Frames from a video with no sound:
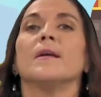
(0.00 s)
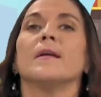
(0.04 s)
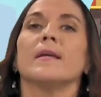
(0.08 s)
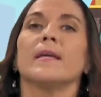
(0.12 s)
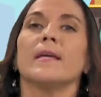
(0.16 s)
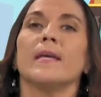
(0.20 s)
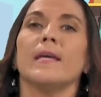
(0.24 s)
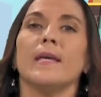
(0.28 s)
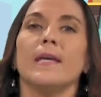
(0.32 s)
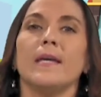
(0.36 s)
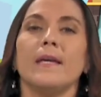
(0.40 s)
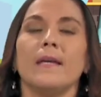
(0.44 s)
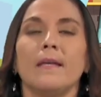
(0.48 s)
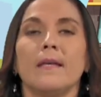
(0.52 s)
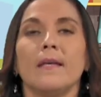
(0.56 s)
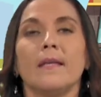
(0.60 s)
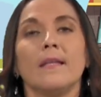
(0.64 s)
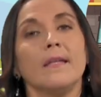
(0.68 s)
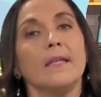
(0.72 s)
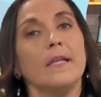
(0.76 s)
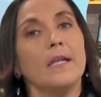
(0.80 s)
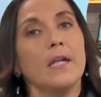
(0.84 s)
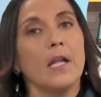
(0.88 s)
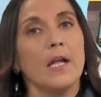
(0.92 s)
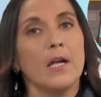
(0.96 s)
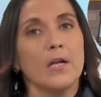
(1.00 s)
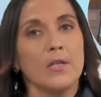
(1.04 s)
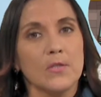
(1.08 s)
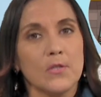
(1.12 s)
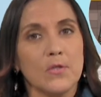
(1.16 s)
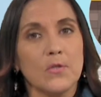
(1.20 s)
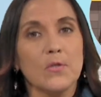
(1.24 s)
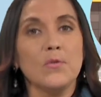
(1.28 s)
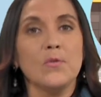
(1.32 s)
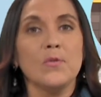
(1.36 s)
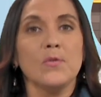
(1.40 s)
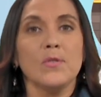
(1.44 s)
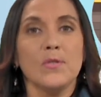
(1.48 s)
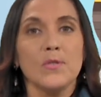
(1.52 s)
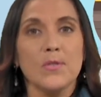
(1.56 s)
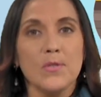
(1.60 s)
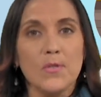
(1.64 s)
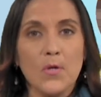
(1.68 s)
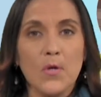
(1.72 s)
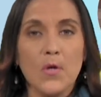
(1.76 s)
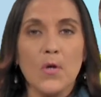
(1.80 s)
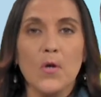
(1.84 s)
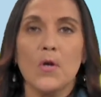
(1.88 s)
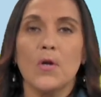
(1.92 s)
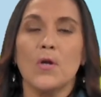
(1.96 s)
Okay, there are 2
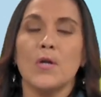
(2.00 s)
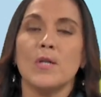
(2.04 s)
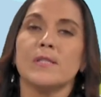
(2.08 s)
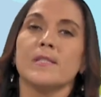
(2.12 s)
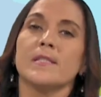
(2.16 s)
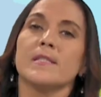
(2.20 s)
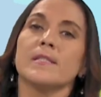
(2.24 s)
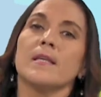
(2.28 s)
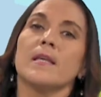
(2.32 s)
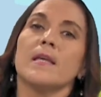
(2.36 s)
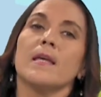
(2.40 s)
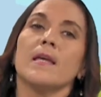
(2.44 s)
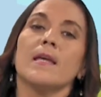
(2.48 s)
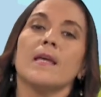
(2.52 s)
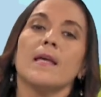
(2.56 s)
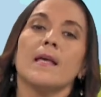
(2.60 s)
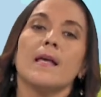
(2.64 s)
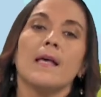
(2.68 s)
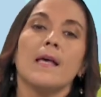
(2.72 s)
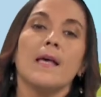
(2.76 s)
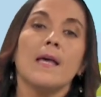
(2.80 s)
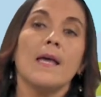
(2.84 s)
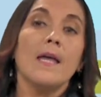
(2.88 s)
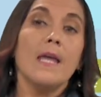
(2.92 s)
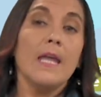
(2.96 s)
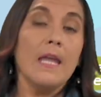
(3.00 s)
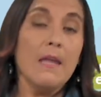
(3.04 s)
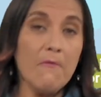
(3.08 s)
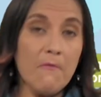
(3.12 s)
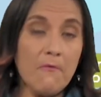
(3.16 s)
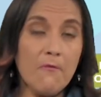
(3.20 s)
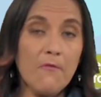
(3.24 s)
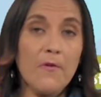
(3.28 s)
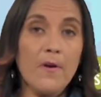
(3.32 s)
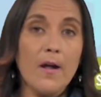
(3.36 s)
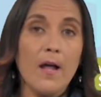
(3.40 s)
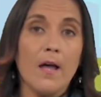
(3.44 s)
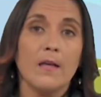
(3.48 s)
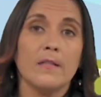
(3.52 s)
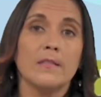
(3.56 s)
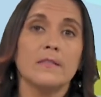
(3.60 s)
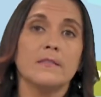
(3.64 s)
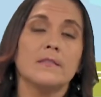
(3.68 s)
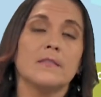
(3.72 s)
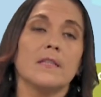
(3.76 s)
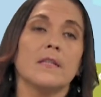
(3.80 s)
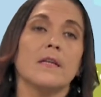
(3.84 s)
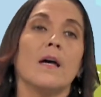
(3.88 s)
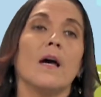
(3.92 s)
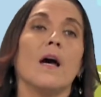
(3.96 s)
stores in front
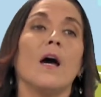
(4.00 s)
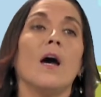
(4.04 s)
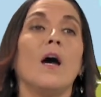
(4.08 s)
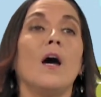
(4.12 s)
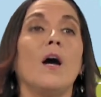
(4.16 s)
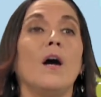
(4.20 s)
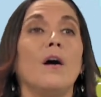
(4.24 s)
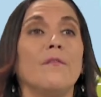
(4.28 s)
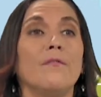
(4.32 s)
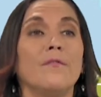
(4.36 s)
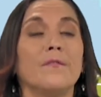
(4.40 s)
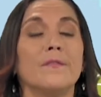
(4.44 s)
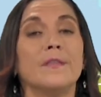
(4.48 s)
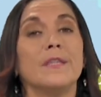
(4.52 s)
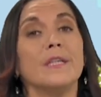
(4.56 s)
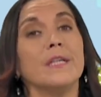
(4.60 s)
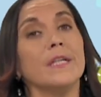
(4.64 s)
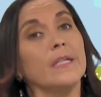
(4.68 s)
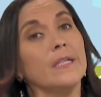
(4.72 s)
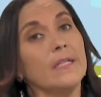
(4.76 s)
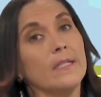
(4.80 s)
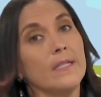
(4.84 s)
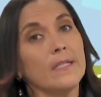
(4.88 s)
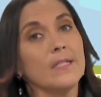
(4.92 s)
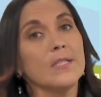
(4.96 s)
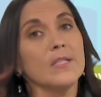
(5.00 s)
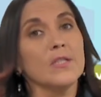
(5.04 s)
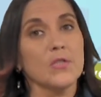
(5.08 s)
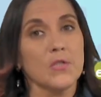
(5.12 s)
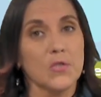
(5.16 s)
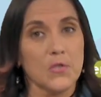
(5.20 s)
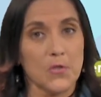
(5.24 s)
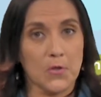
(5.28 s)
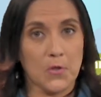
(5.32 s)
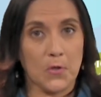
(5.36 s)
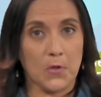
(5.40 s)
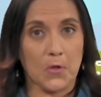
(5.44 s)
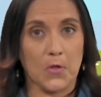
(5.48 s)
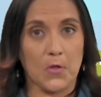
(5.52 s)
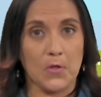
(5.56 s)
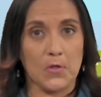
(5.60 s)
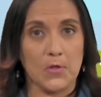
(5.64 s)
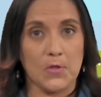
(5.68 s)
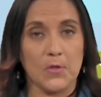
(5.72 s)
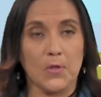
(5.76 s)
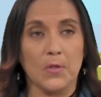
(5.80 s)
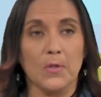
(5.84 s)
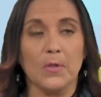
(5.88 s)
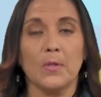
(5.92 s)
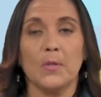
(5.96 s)
of the
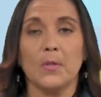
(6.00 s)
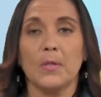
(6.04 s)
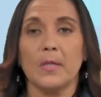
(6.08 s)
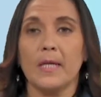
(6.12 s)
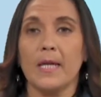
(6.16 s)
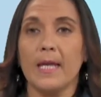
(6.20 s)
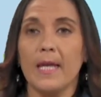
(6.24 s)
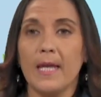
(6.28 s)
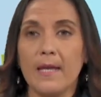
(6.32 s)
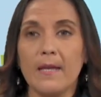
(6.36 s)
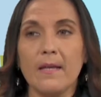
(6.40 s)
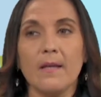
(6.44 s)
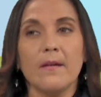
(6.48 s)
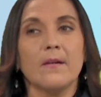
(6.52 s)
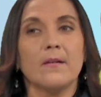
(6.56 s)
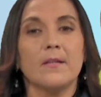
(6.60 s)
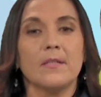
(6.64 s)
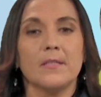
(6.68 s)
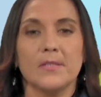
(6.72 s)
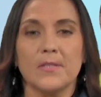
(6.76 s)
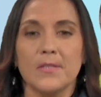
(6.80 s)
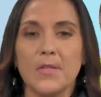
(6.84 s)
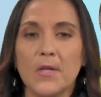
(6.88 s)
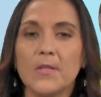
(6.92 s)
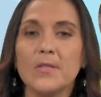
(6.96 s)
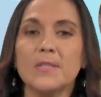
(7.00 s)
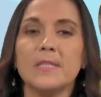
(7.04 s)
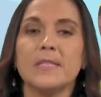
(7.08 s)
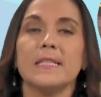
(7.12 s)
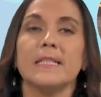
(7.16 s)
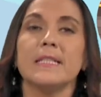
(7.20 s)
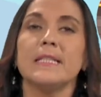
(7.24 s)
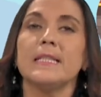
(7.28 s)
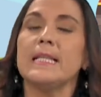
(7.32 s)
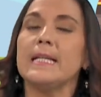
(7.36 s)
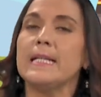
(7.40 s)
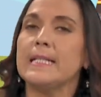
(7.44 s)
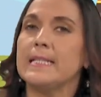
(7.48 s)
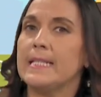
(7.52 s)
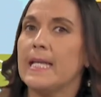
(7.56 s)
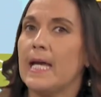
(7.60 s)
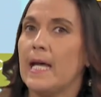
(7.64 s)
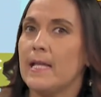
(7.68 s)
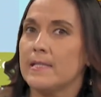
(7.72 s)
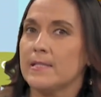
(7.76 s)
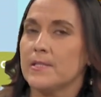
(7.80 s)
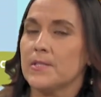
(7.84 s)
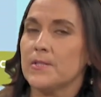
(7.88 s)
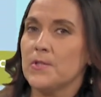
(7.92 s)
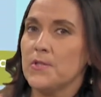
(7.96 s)
church, okay, or something like
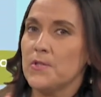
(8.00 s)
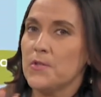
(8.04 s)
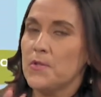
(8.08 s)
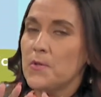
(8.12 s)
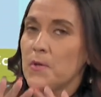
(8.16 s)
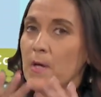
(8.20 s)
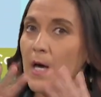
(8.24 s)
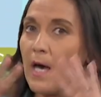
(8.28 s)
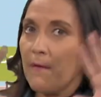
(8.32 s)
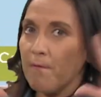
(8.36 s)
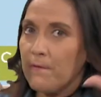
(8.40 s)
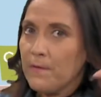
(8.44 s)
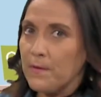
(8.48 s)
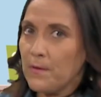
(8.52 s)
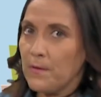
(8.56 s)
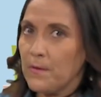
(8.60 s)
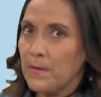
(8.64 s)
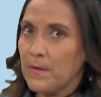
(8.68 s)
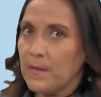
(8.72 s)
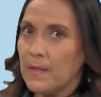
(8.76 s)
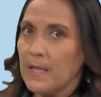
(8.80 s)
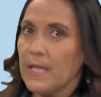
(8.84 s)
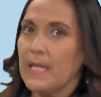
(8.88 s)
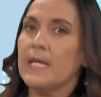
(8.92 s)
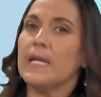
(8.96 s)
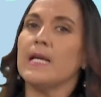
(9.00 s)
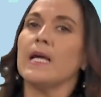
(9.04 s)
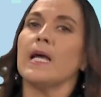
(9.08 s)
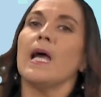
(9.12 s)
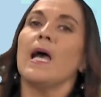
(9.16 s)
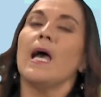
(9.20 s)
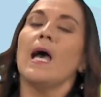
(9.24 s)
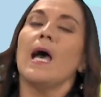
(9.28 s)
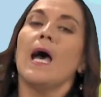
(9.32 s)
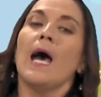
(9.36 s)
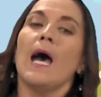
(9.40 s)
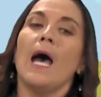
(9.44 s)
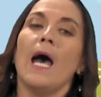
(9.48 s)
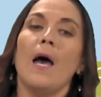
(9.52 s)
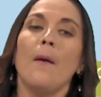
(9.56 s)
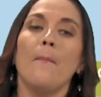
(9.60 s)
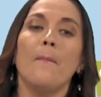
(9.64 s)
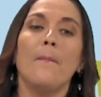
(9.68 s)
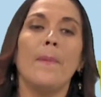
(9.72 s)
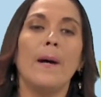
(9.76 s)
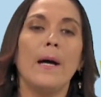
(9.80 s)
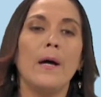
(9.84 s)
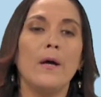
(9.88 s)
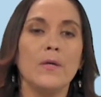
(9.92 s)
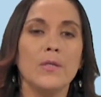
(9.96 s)
that. So you have to think
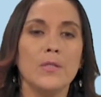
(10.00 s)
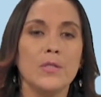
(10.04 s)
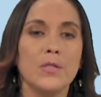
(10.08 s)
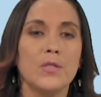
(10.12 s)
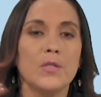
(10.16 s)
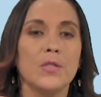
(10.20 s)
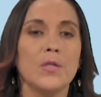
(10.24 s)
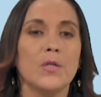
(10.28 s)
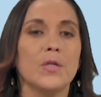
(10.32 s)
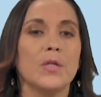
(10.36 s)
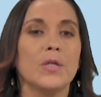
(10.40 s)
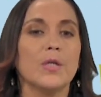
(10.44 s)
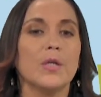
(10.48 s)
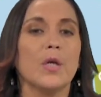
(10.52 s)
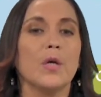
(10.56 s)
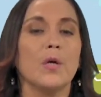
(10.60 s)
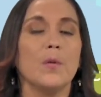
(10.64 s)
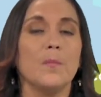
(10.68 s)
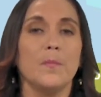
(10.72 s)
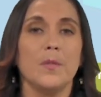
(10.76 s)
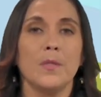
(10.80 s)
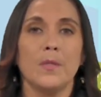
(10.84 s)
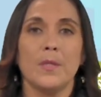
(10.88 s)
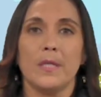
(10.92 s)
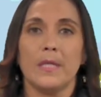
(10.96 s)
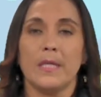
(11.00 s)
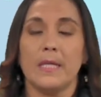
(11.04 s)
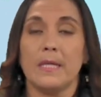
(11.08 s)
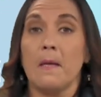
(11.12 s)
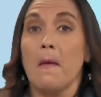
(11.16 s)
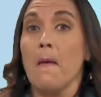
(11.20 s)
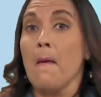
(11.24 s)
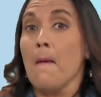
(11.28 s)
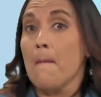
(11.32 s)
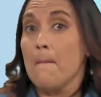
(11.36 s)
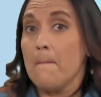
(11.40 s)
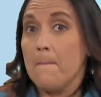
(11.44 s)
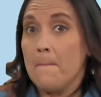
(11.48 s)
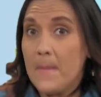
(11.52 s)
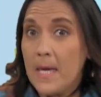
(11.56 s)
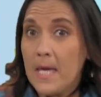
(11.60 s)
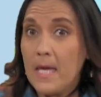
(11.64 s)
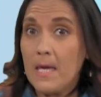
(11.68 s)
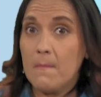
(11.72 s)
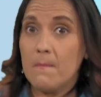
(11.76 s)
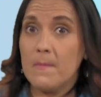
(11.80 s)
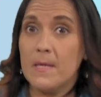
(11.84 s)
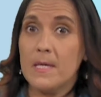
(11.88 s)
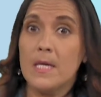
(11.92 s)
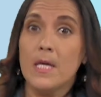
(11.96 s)
about your community.
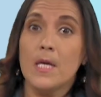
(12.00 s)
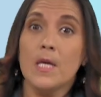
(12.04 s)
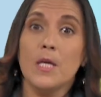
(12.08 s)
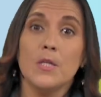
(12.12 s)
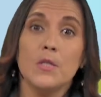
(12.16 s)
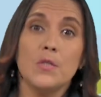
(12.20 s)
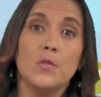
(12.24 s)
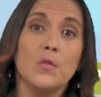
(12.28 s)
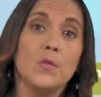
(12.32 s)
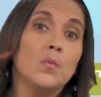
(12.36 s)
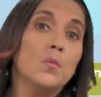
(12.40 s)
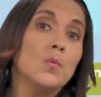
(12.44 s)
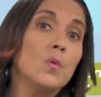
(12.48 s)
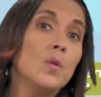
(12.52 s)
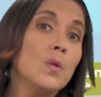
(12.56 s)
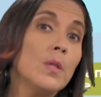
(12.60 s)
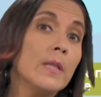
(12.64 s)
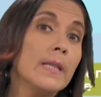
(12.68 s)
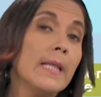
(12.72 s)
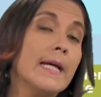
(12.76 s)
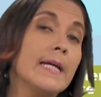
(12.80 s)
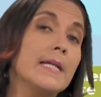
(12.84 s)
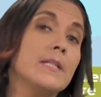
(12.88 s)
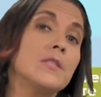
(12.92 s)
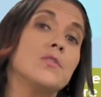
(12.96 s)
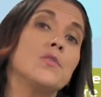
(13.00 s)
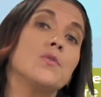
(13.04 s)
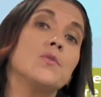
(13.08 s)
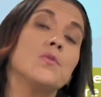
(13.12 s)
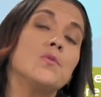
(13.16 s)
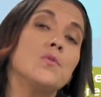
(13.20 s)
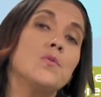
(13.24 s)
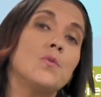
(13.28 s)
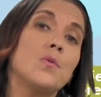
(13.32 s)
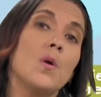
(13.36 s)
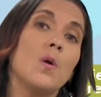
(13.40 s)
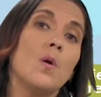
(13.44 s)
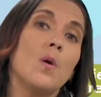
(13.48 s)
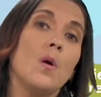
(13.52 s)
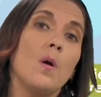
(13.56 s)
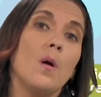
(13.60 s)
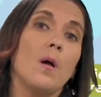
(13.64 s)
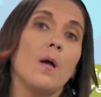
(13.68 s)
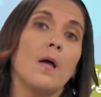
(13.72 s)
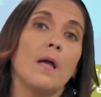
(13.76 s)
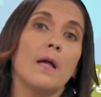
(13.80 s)
Maybe you would like to draw